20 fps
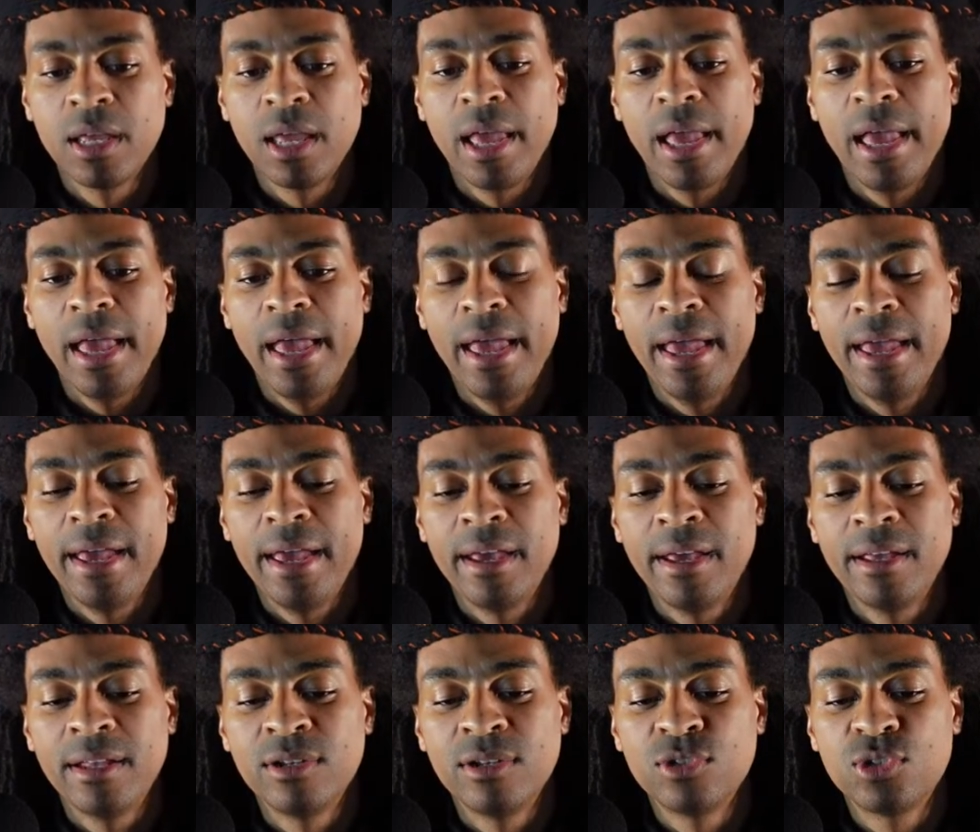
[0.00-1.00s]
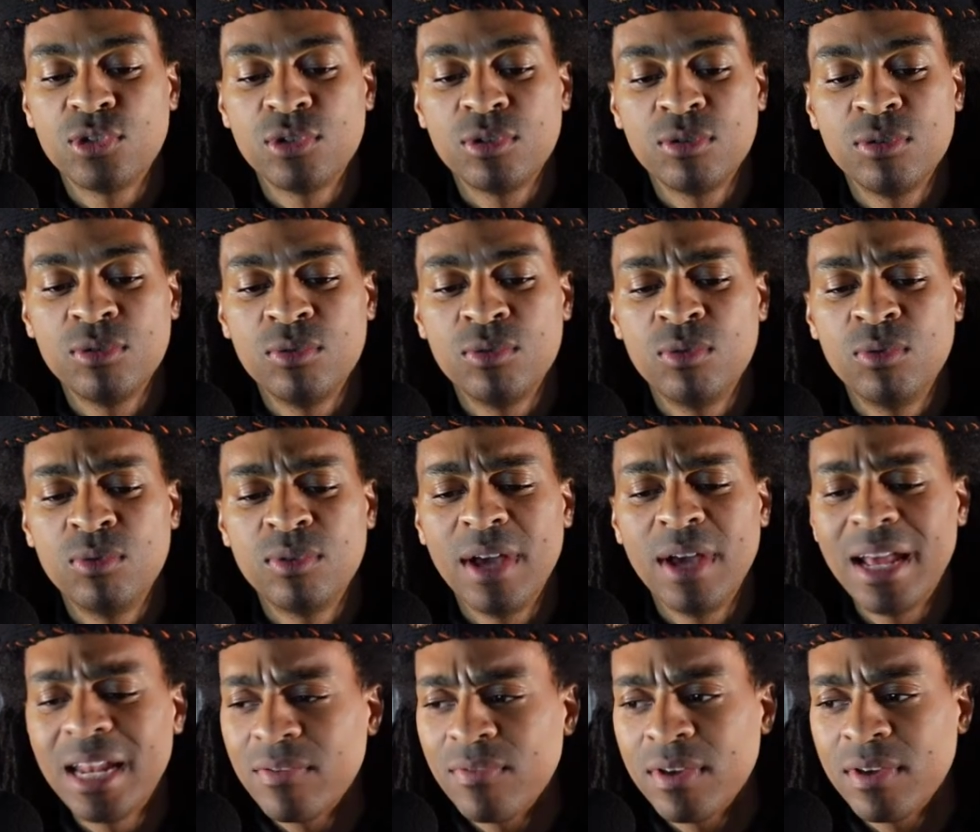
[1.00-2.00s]
and to
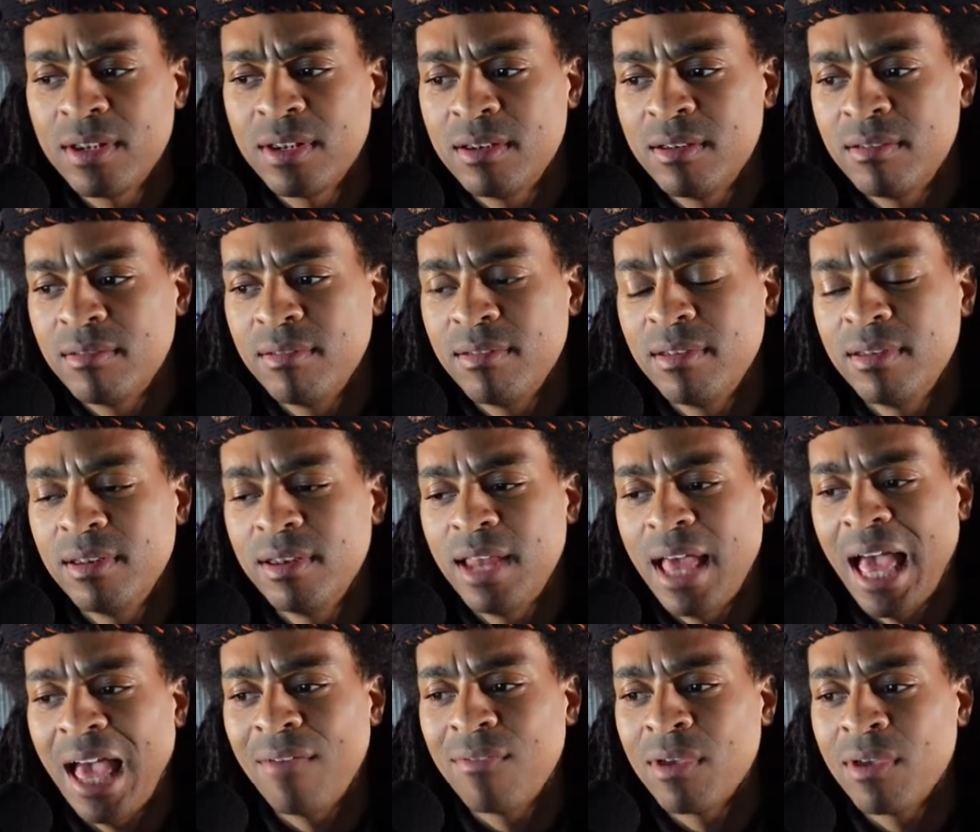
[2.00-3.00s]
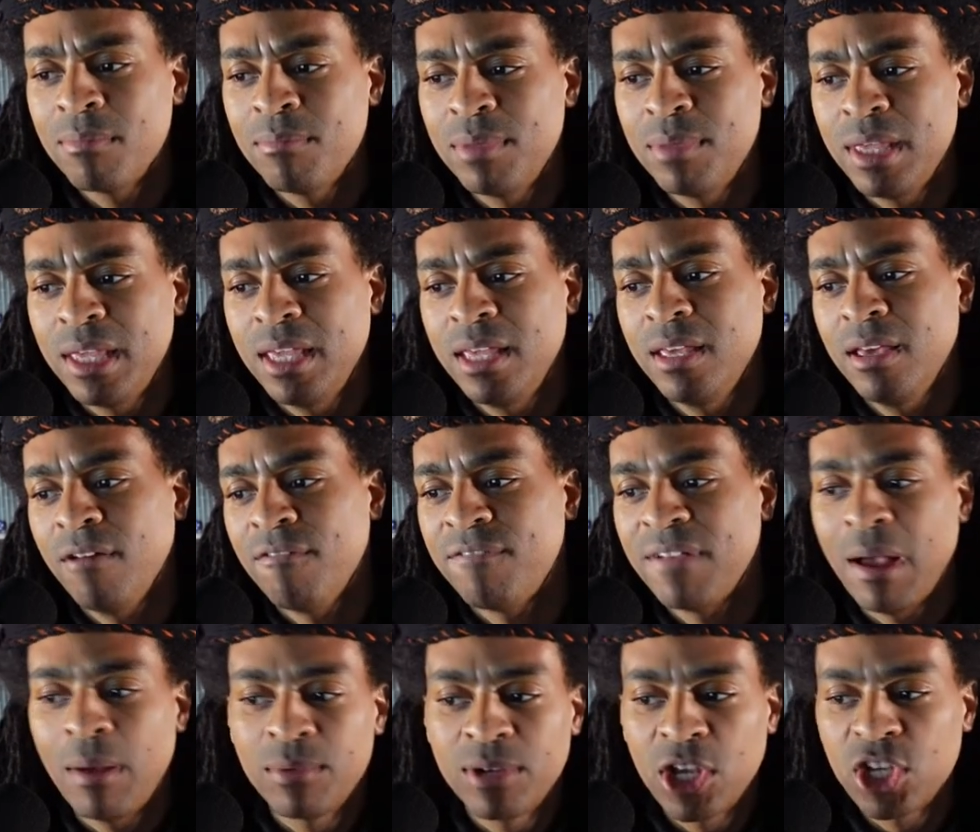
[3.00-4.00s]
not even have it be a
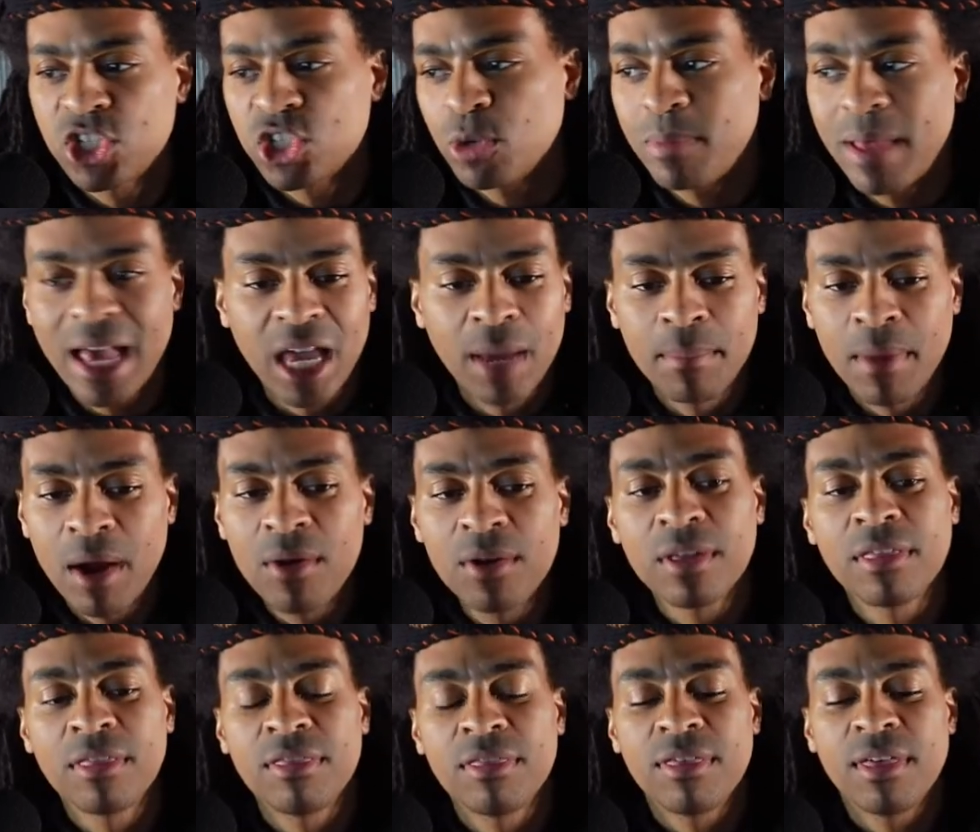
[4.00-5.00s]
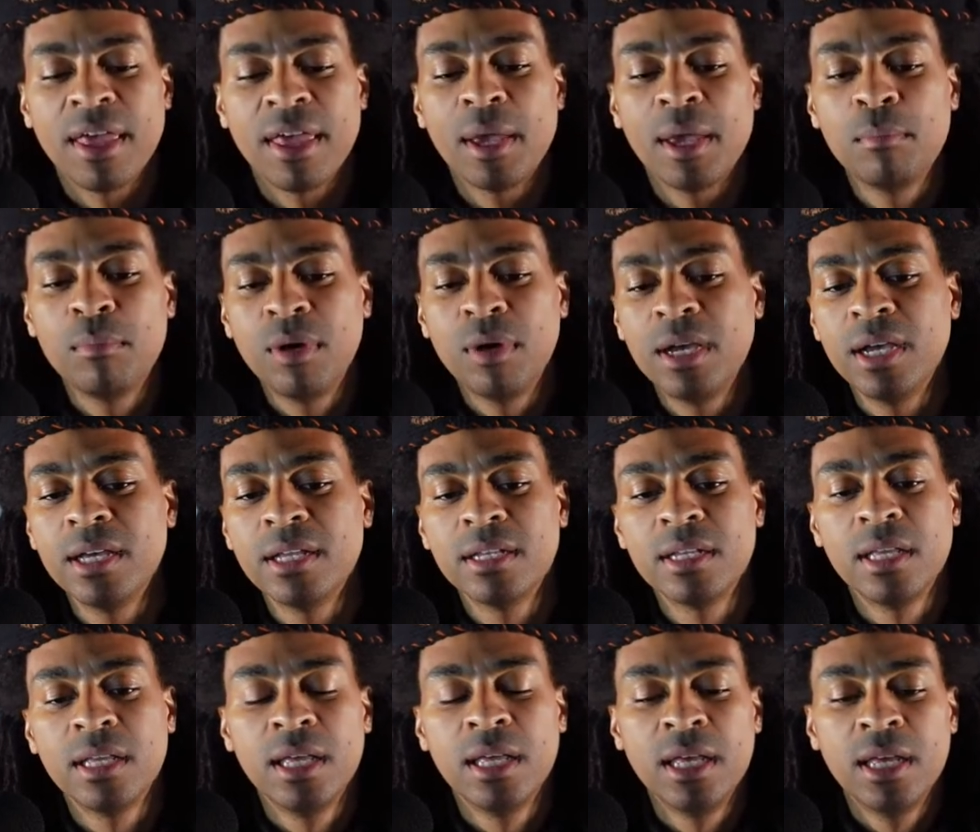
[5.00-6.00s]
foundational Black American thing, but
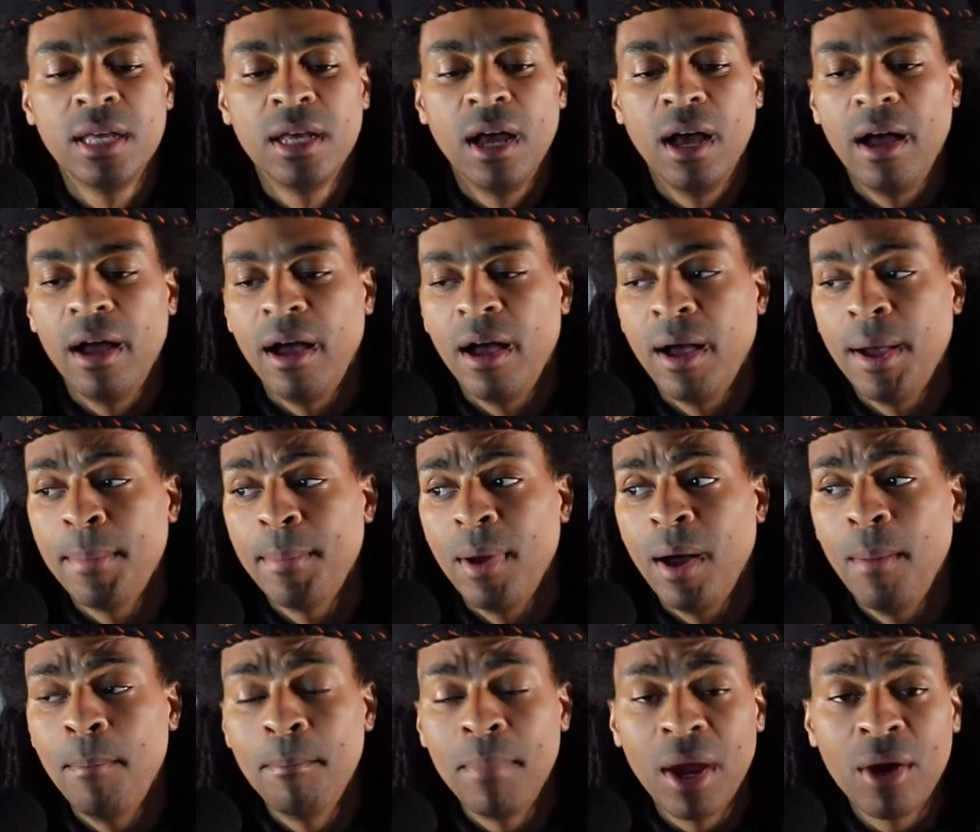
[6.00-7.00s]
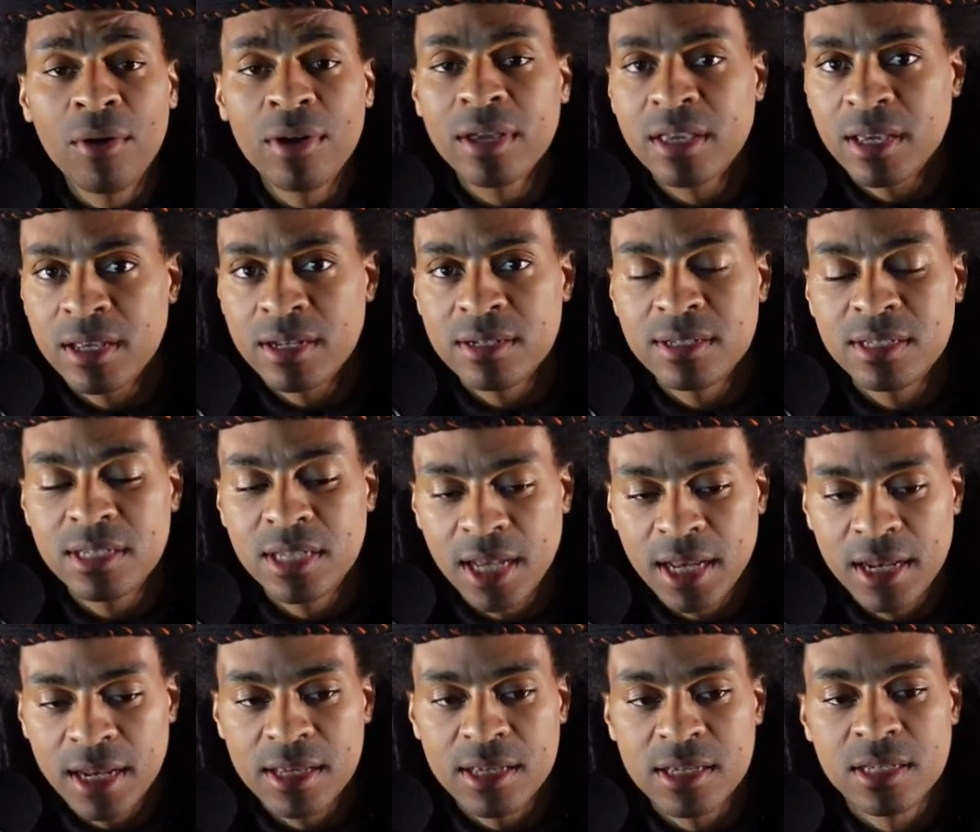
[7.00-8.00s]
American
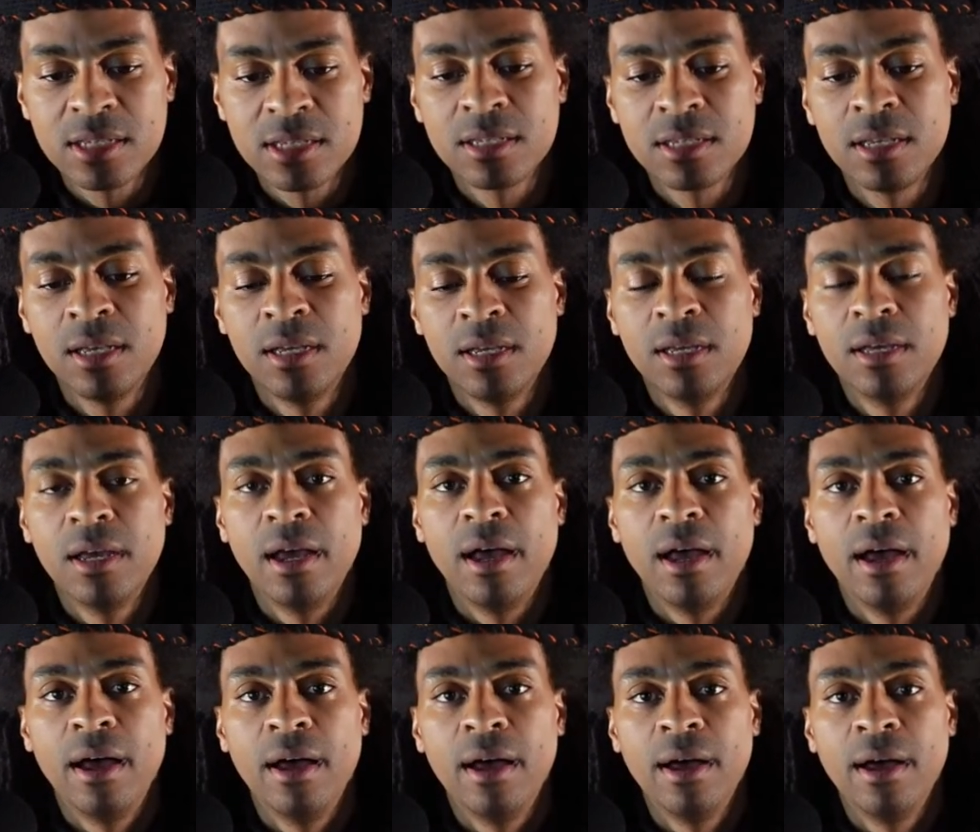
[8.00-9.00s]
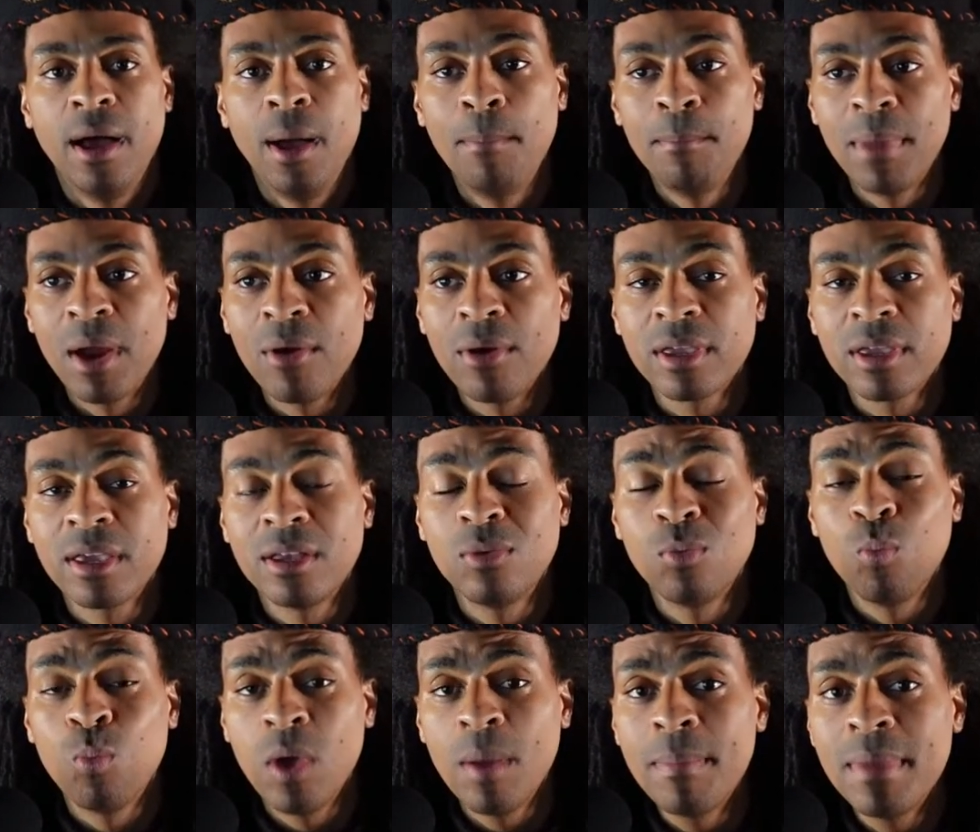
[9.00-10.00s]
tennis,
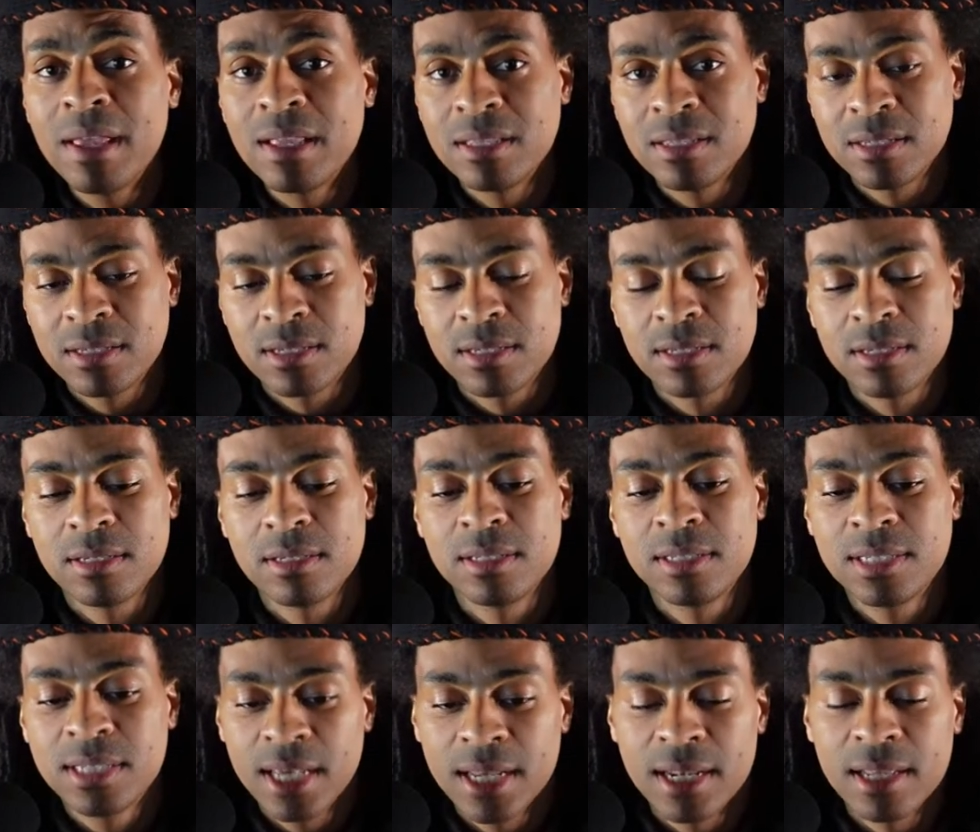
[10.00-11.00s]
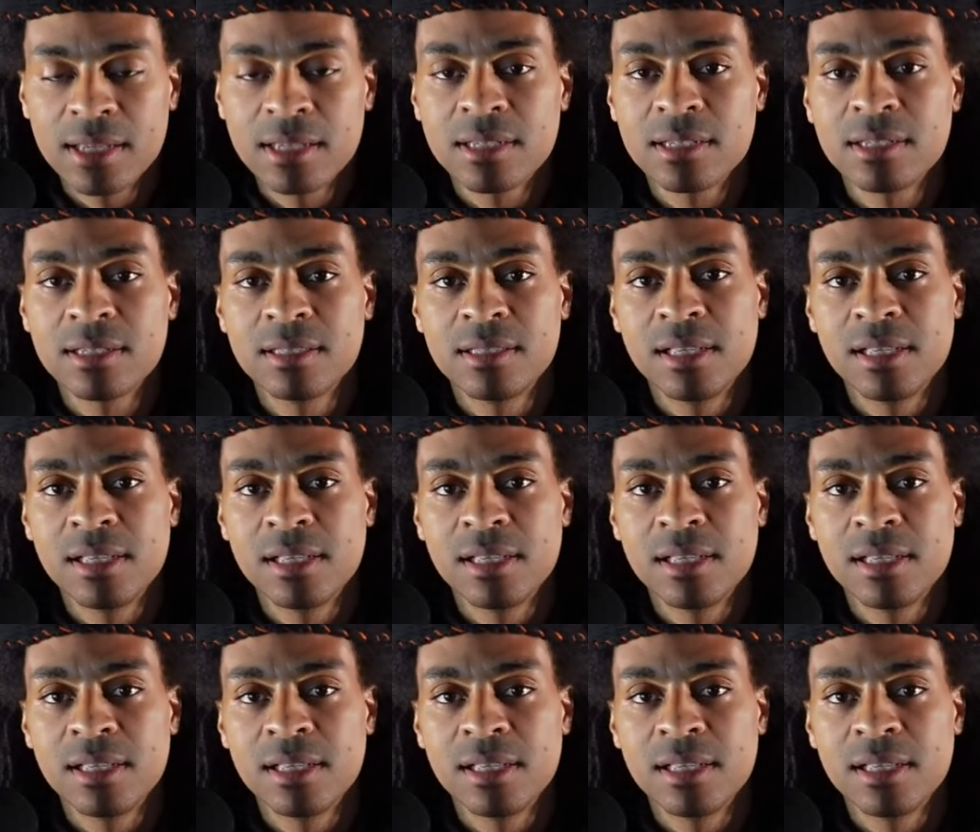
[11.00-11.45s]
American women's tennis.